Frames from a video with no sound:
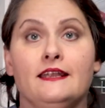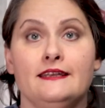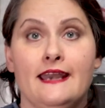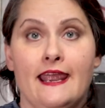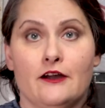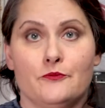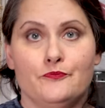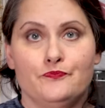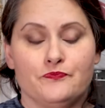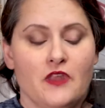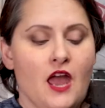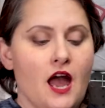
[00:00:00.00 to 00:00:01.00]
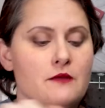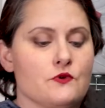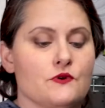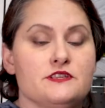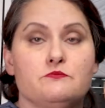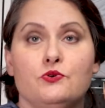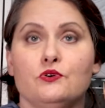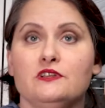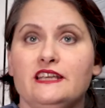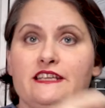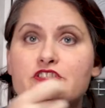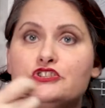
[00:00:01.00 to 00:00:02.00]
now I'm going to pull
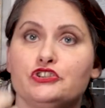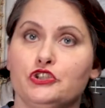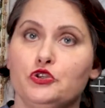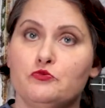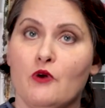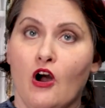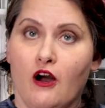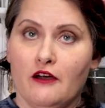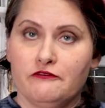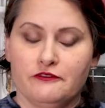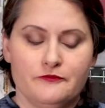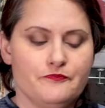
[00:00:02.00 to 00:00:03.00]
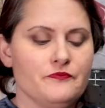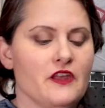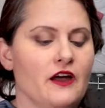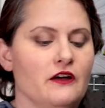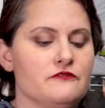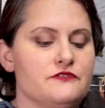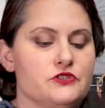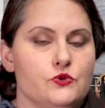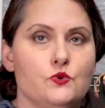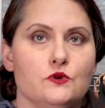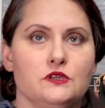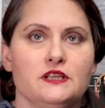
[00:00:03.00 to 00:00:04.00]
each loop off of the
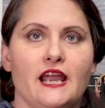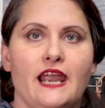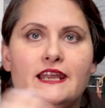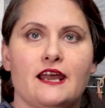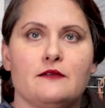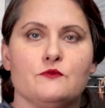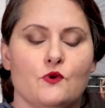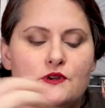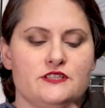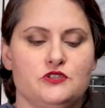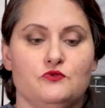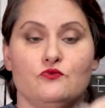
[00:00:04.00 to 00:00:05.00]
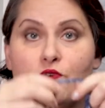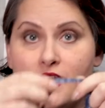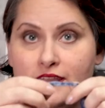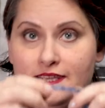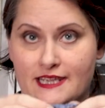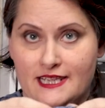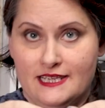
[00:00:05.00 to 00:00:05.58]
tool and I'm going to run the